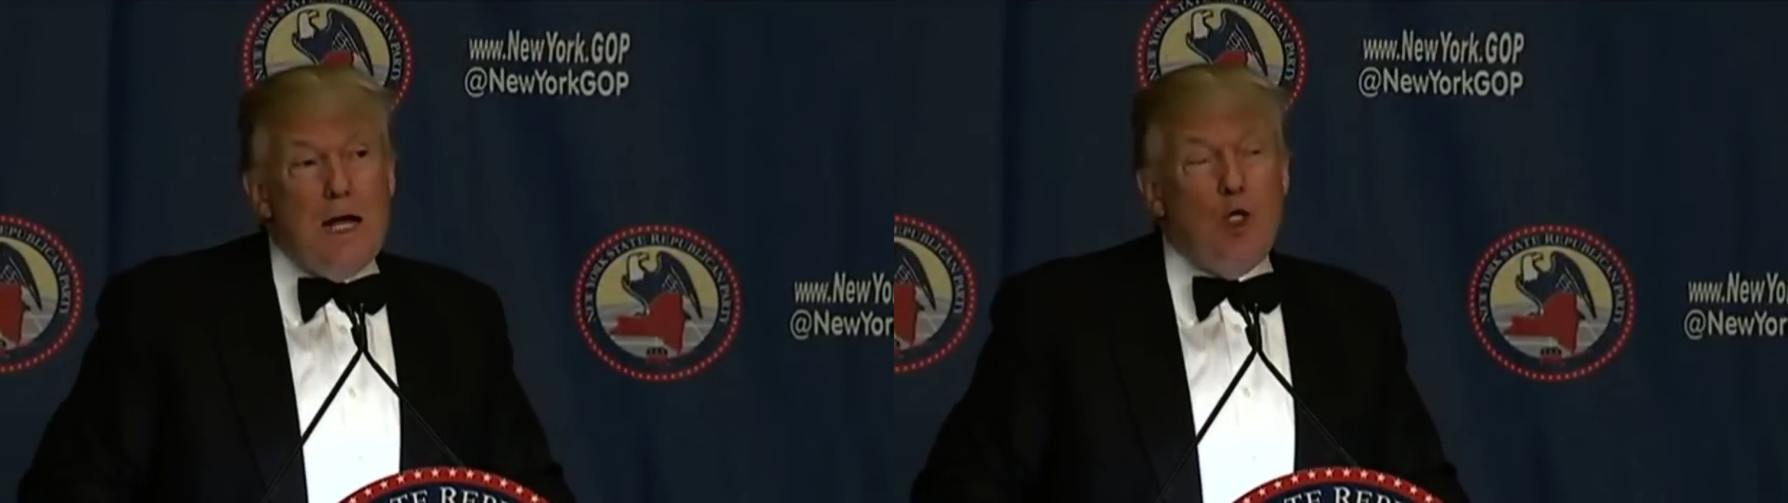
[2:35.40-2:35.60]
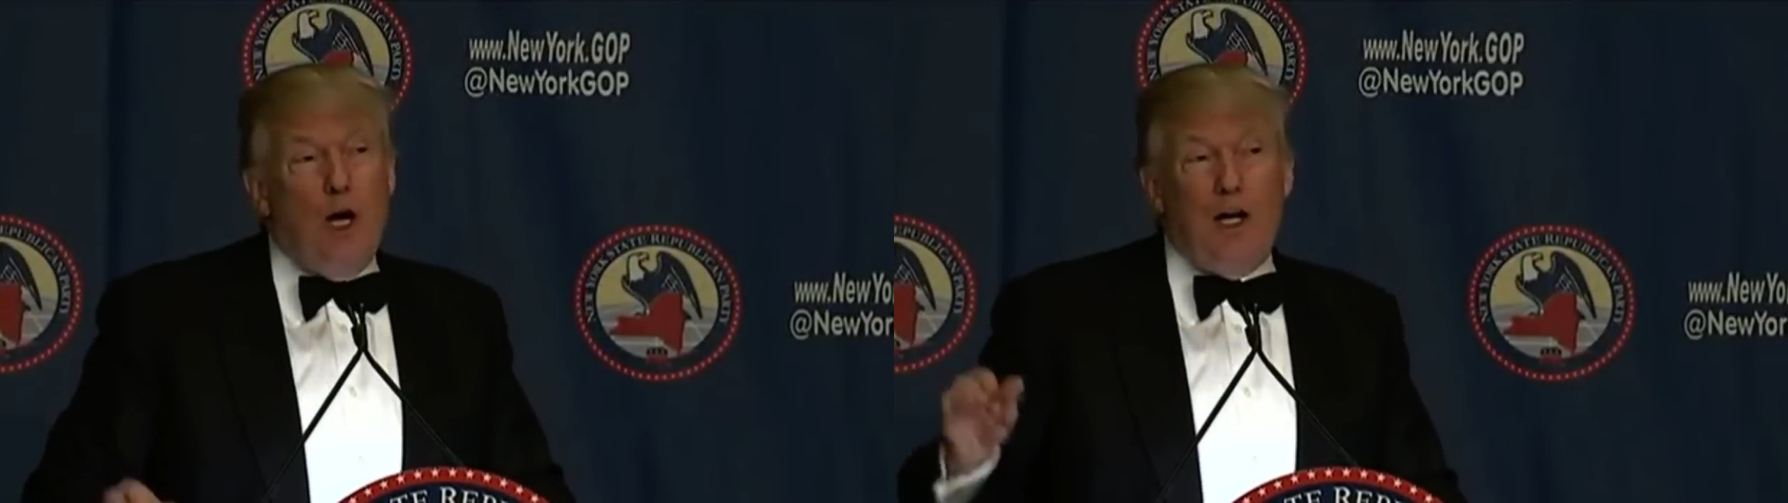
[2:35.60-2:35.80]

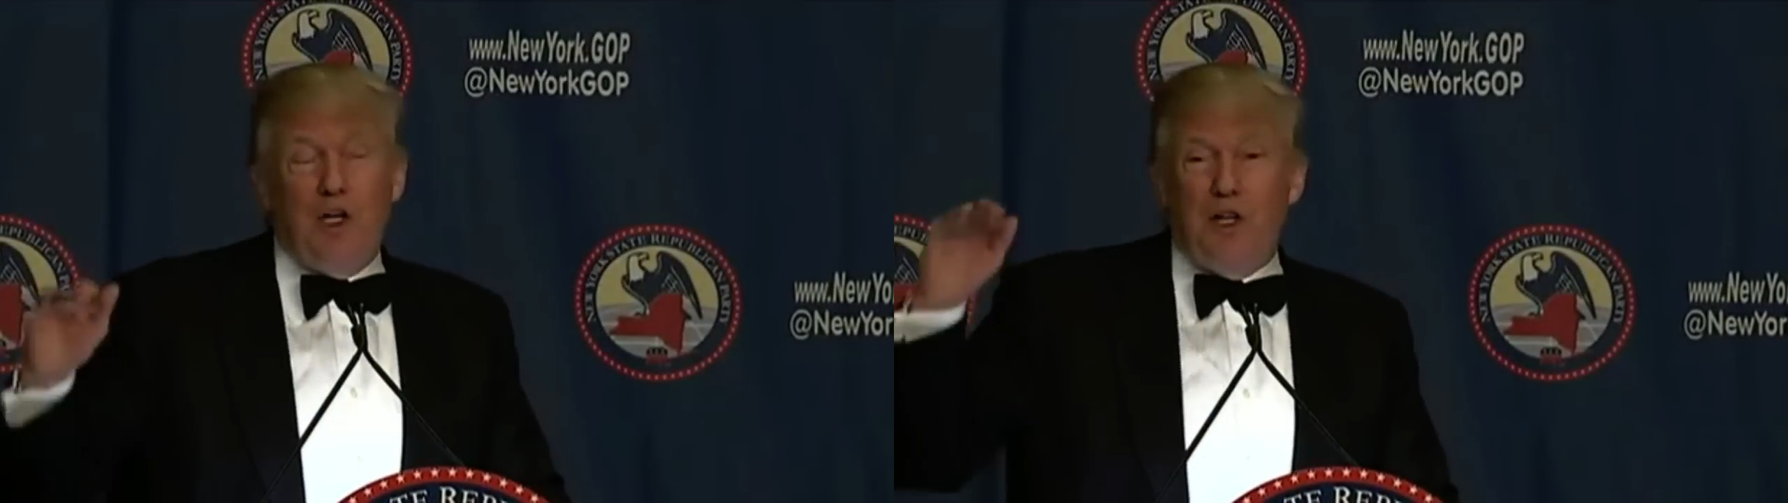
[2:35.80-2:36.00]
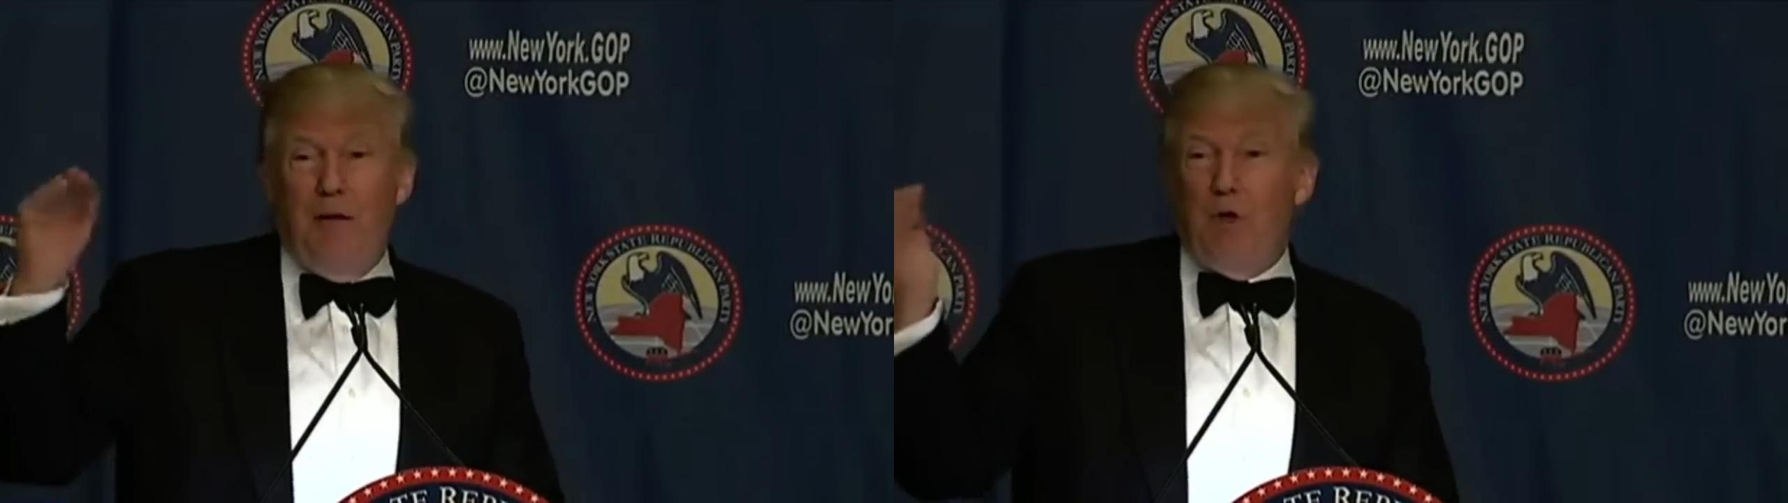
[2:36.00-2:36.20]
And
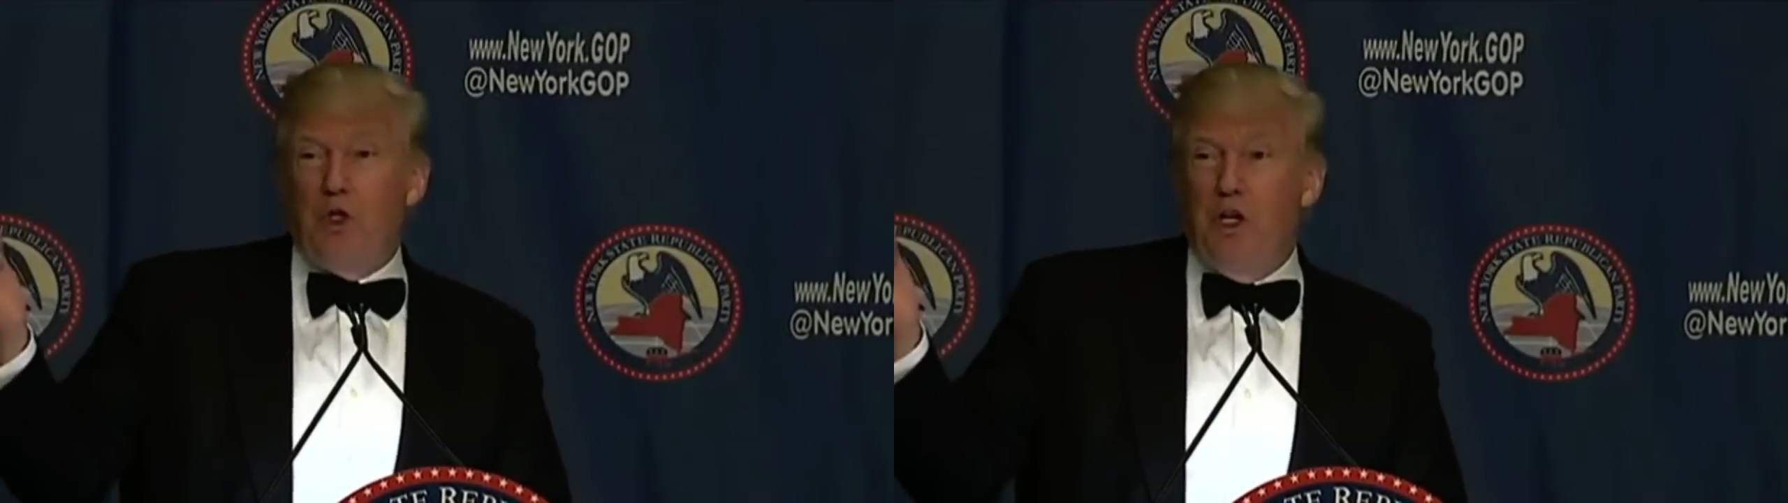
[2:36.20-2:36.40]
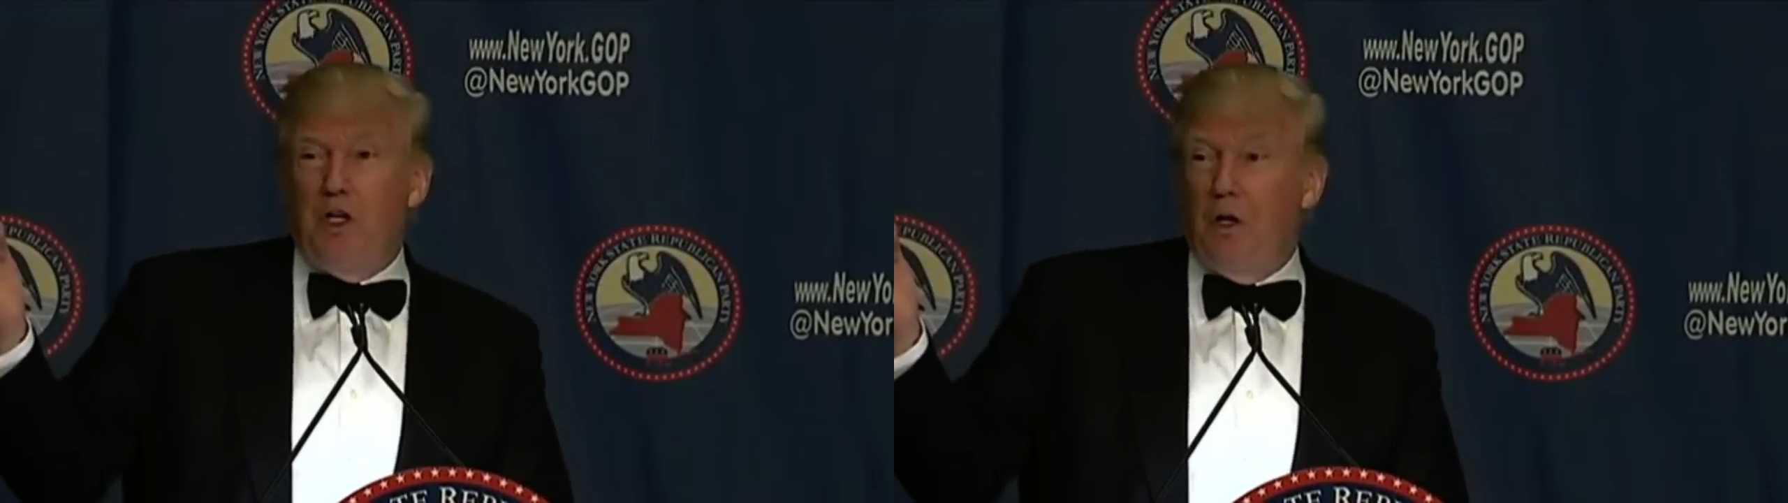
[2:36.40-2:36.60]
trying to save
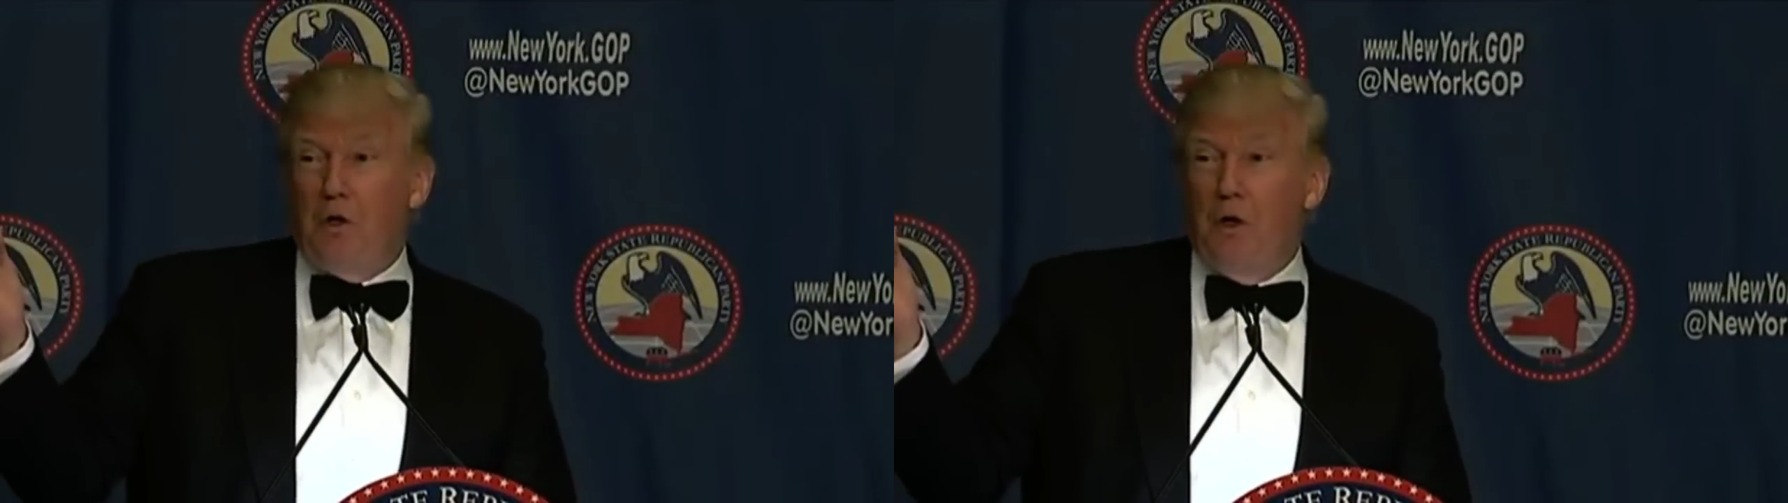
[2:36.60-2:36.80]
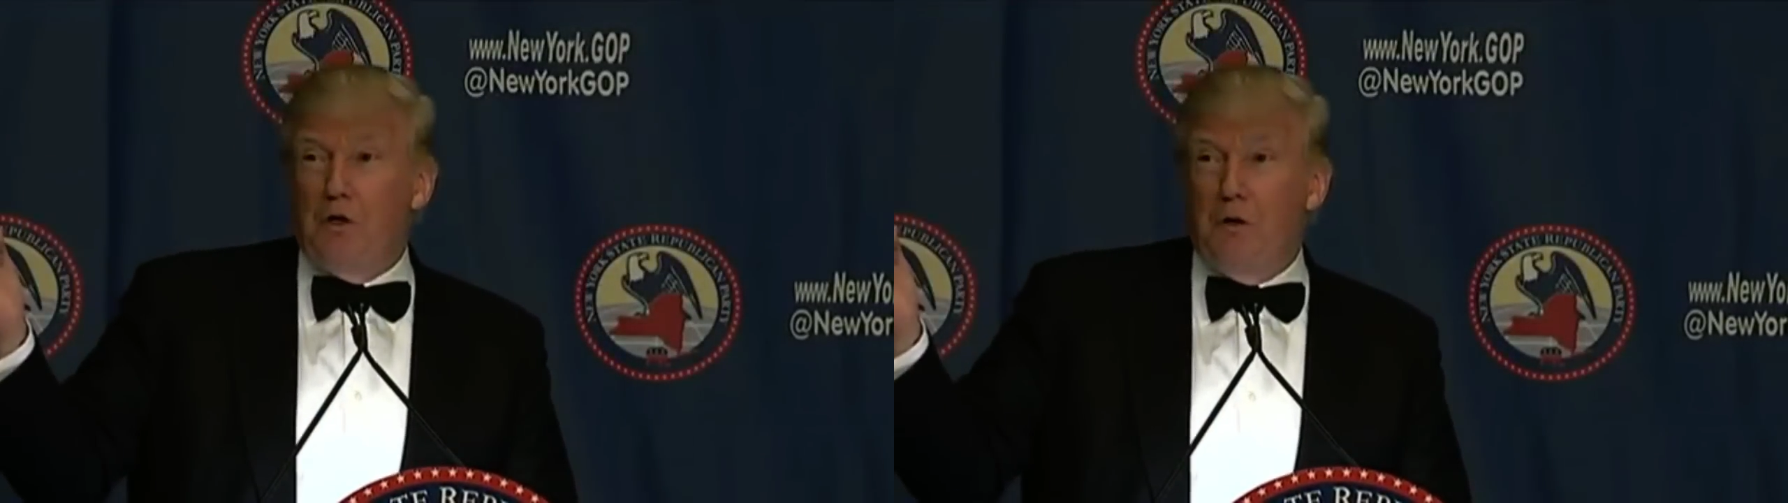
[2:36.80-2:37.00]
those
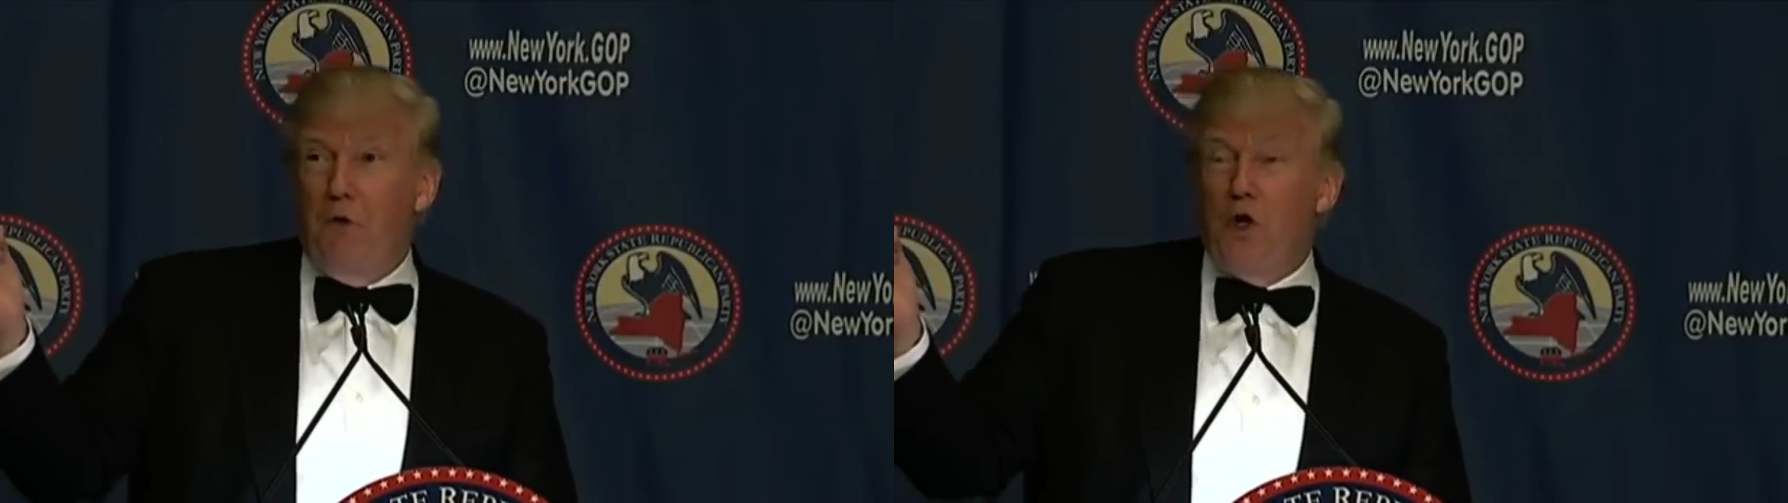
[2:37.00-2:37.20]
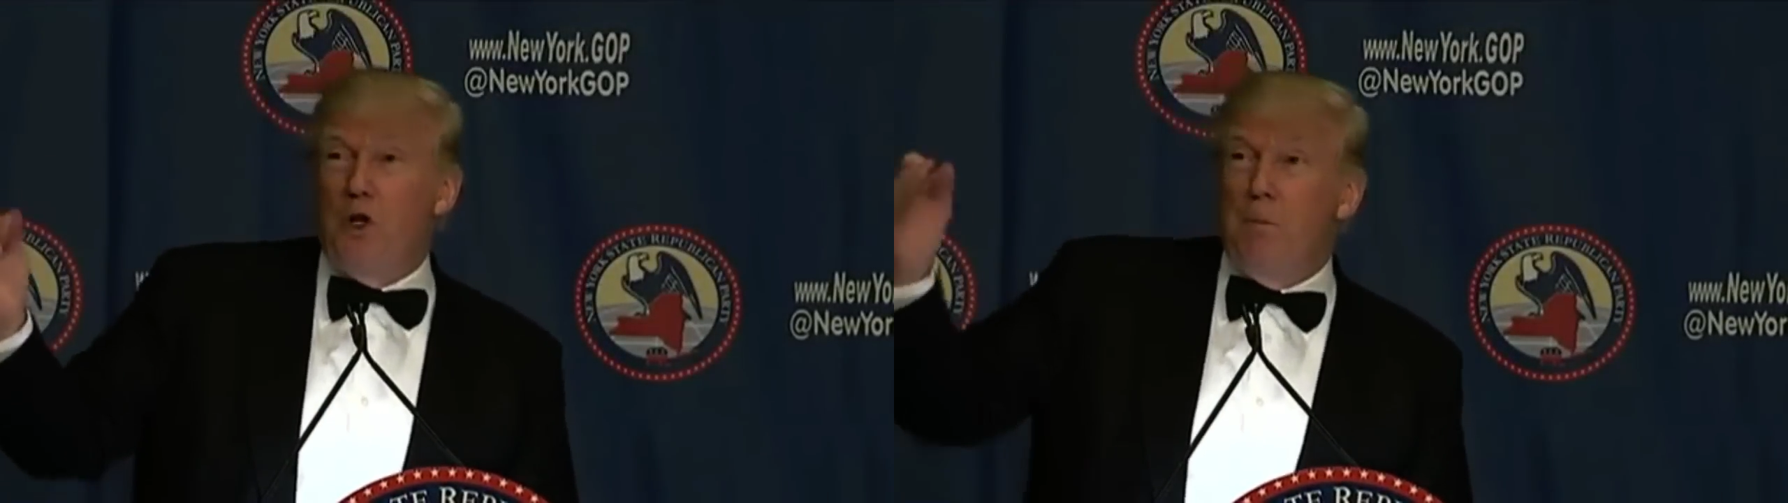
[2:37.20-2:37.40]
details cost
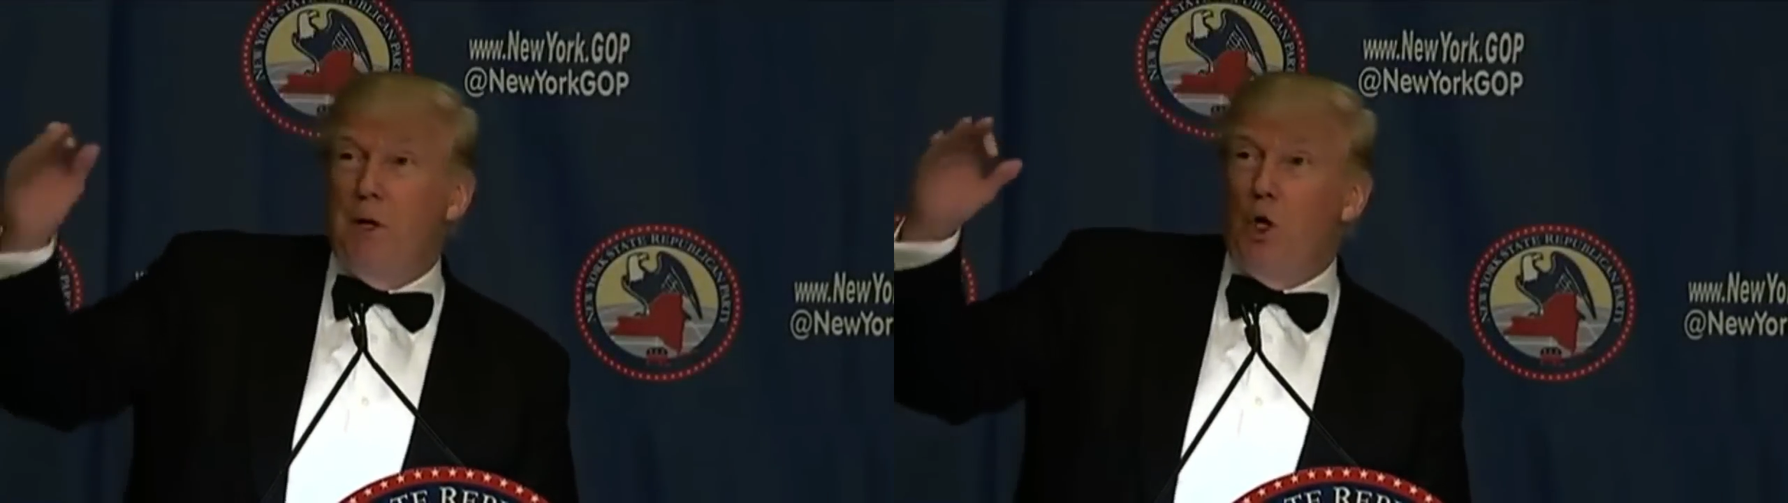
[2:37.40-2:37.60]
a fortune,